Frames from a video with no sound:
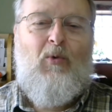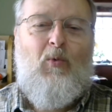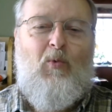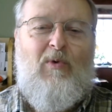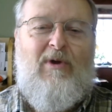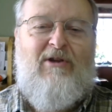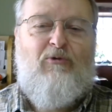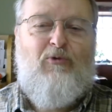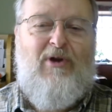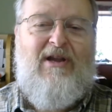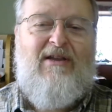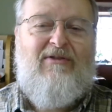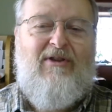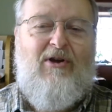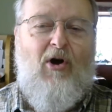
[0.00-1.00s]
we
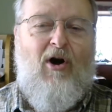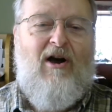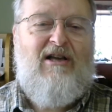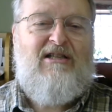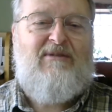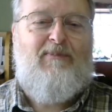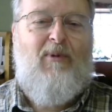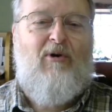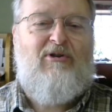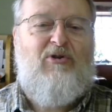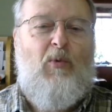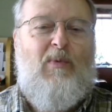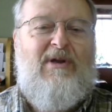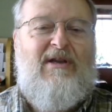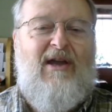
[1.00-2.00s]
read the Gospels
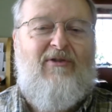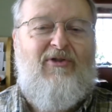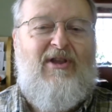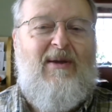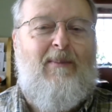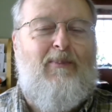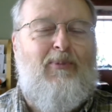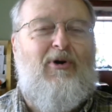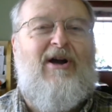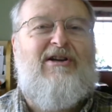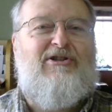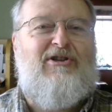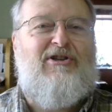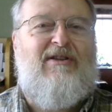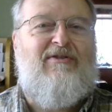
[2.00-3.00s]
and we get the
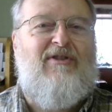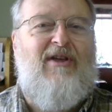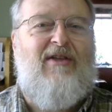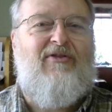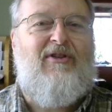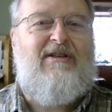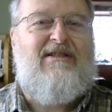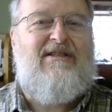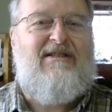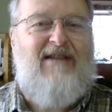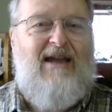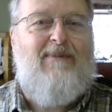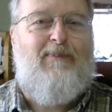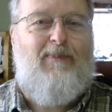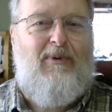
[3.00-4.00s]
impression that the
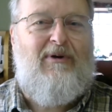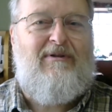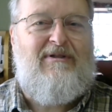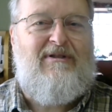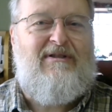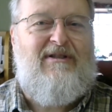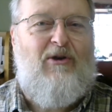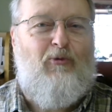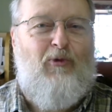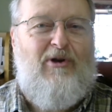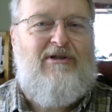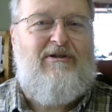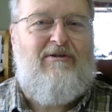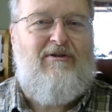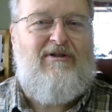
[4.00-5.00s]
disciples, the
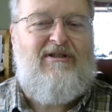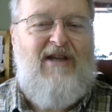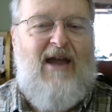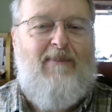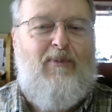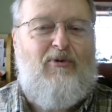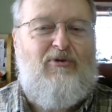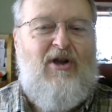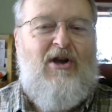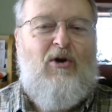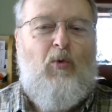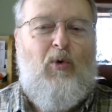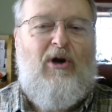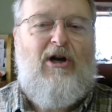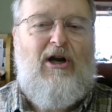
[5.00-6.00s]
original disciples,
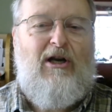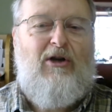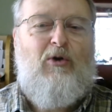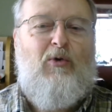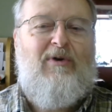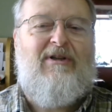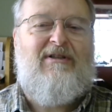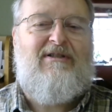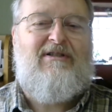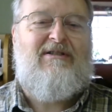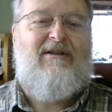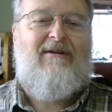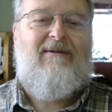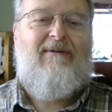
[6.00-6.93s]
were clueless.